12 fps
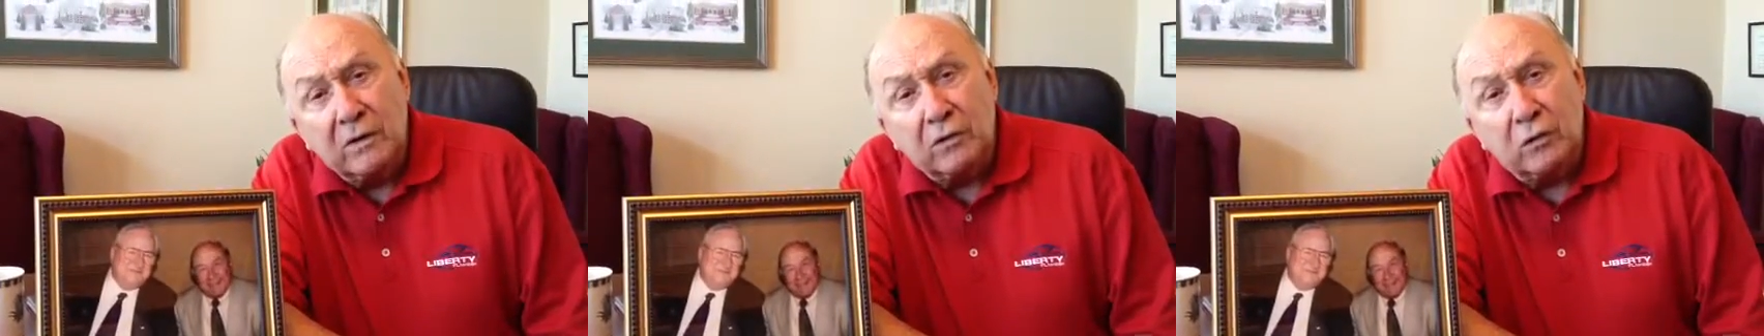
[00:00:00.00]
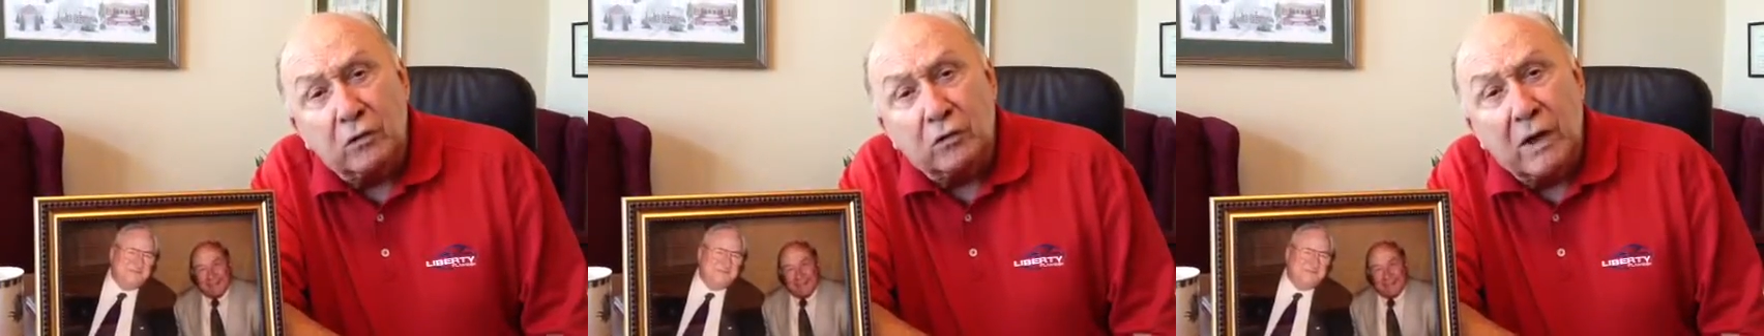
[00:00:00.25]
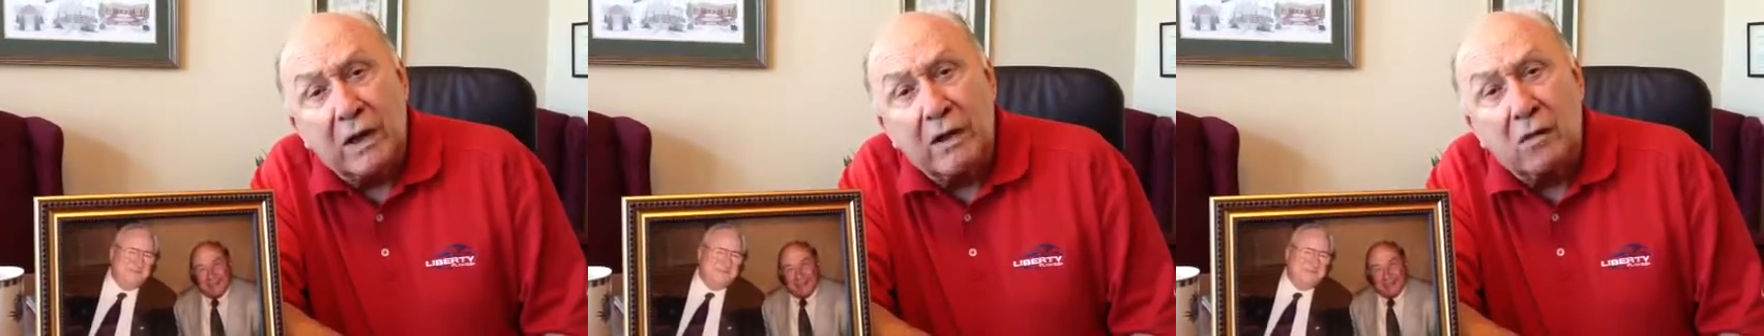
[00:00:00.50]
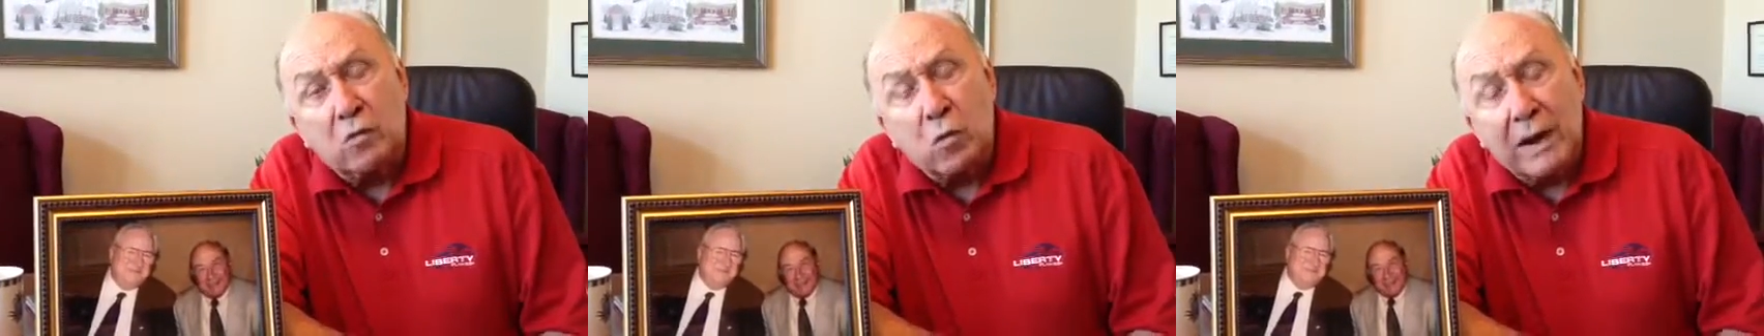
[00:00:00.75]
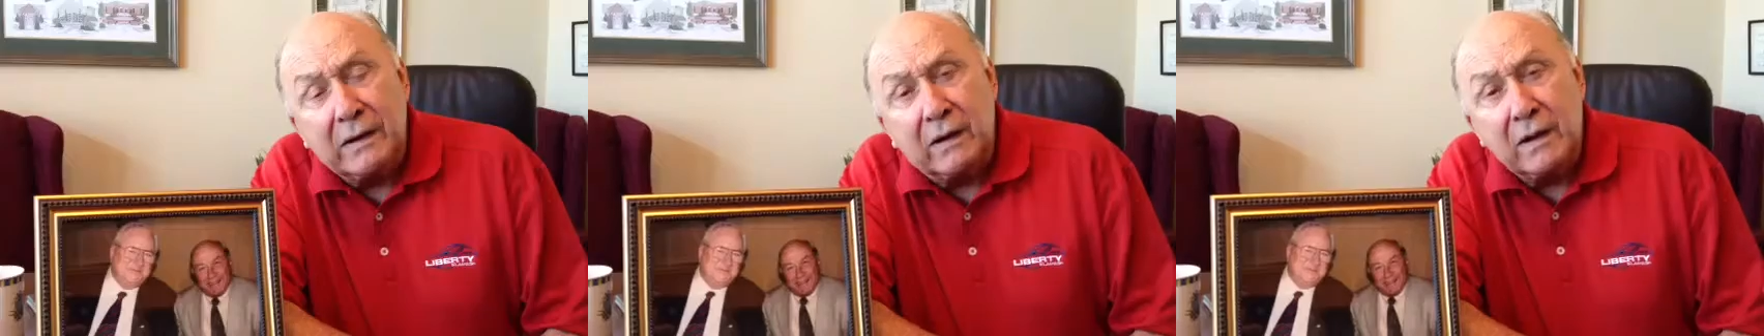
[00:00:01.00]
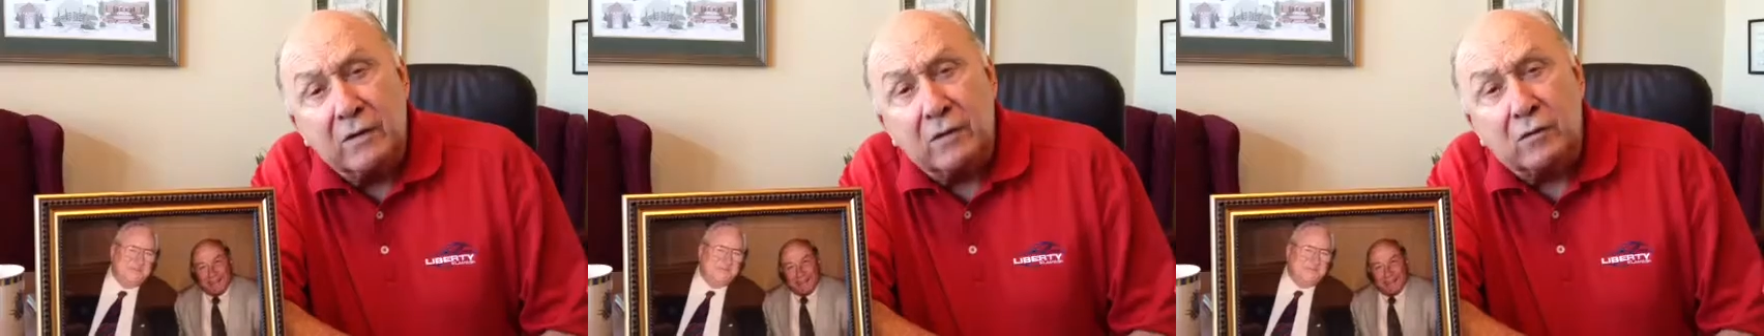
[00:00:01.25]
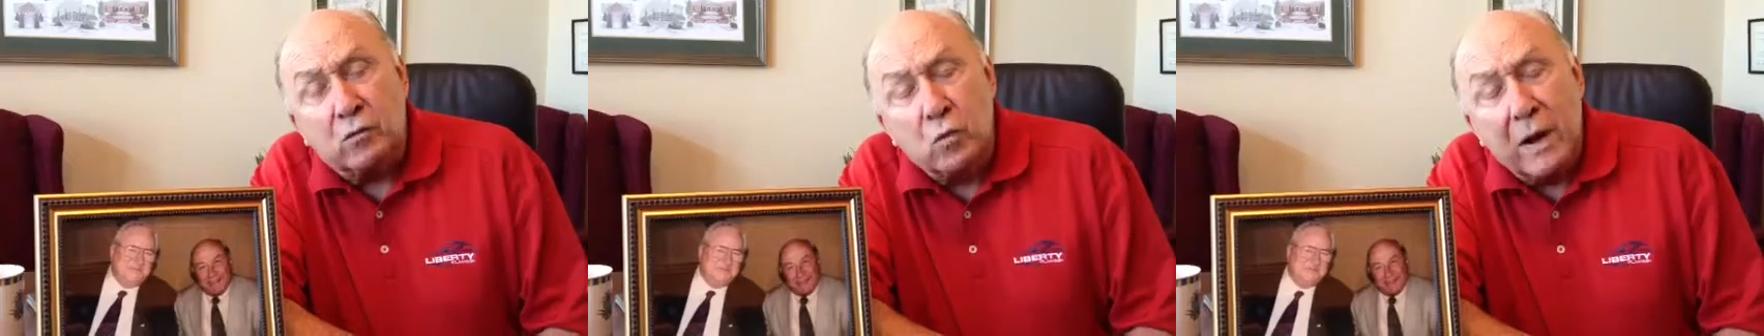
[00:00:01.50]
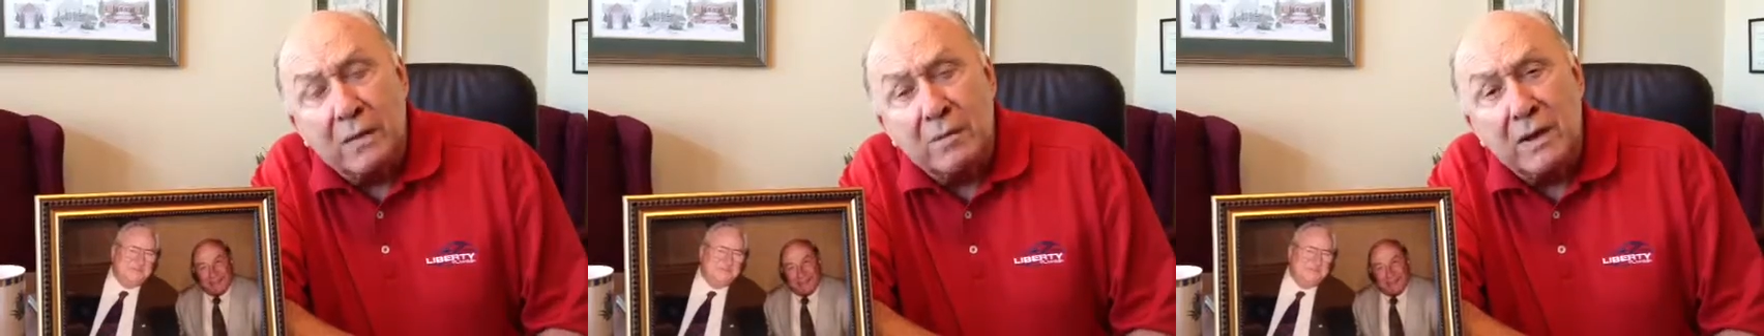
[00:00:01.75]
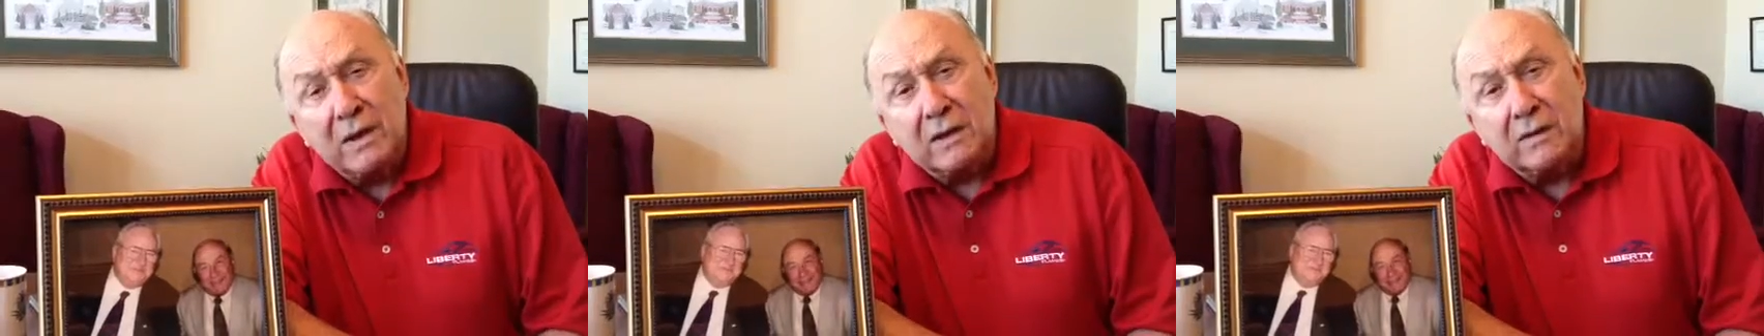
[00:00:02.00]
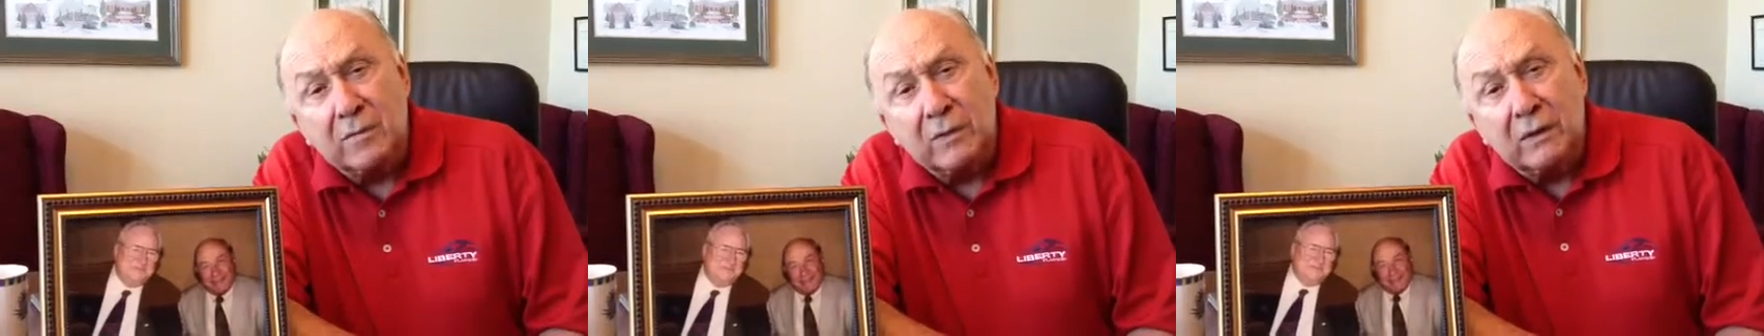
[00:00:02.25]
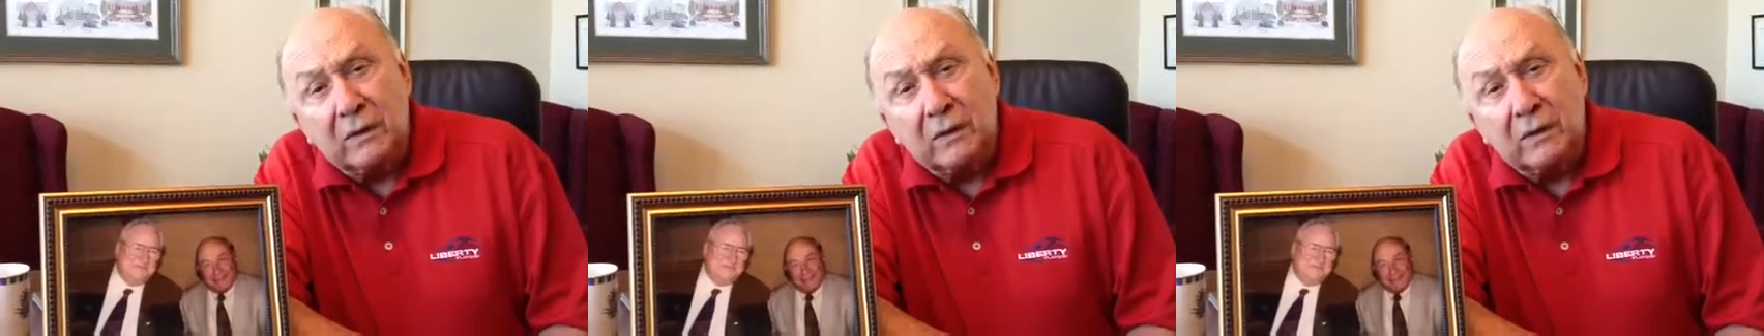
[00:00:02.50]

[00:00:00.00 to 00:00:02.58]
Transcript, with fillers: So study great leaders, great men,